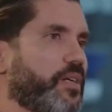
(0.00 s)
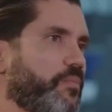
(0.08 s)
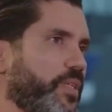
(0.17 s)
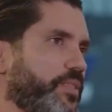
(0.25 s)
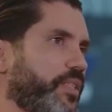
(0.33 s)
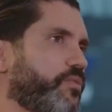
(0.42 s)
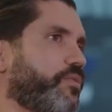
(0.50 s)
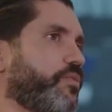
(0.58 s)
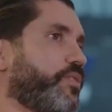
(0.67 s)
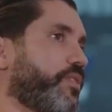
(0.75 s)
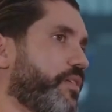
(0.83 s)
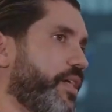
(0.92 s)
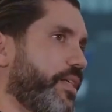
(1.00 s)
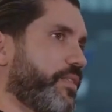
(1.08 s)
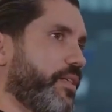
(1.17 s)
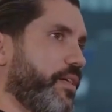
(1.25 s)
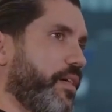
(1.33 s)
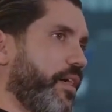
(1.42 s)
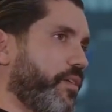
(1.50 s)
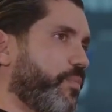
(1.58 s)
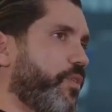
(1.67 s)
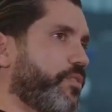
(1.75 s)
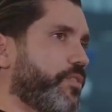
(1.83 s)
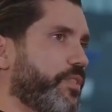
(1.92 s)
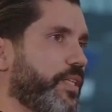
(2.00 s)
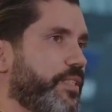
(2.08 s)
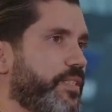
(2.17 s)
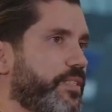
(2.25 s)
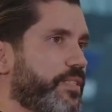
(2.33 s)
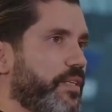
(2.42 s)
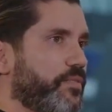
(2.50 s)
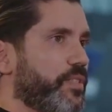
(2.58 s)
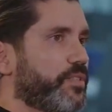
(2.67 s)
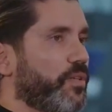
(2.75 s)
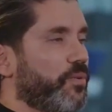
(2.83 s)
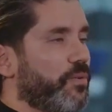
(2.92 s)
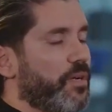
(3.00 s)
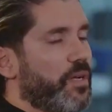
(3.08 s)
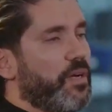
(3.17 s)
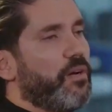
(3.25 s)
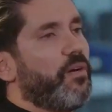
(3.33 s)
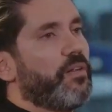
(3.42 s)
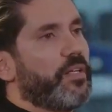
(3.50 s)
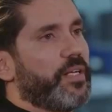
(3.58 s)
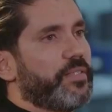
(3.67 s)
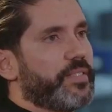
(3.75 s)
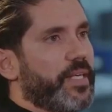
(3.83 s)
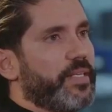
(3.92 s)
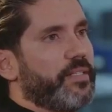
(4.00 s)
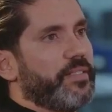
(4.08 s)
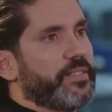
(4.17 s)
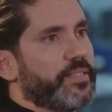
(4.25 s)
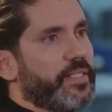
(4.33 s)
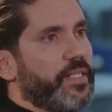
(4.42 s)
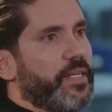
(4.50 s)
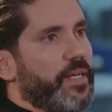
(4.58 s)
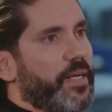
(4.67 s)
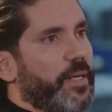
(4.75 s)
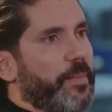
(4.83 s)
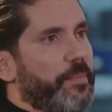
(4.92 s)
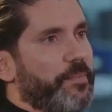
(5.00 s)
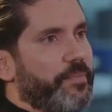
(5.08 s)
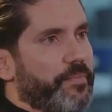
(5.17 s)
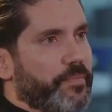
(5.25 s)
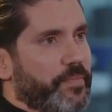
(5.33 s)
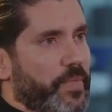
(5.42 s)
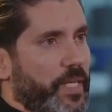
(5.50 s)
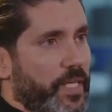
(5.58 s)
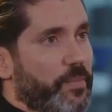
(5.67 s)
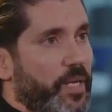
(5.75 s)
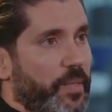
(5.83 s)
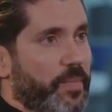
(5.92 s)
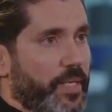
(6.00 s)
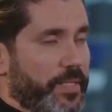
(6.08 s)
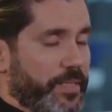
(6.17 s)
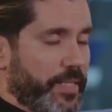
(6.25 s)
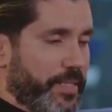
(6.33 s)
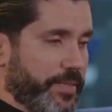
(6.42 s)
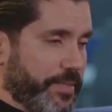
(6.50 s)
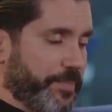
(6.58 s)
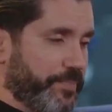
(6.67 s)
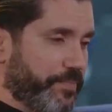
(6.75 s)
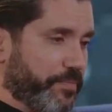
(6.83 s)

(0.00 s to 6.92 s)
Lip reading: But that could create an opportunity at these levels. So online retailers, Alibaba and